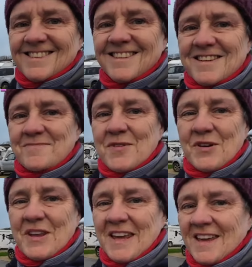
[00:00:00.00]
In this
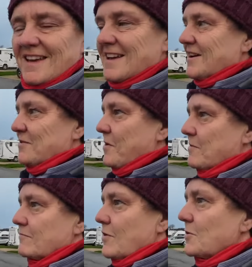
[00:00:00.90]
week's video, we
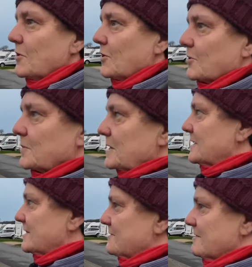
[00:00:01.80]
stay at a couple of
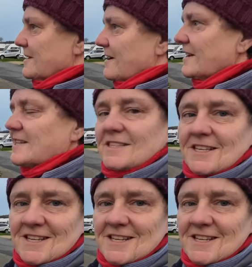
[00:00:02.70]
large sites,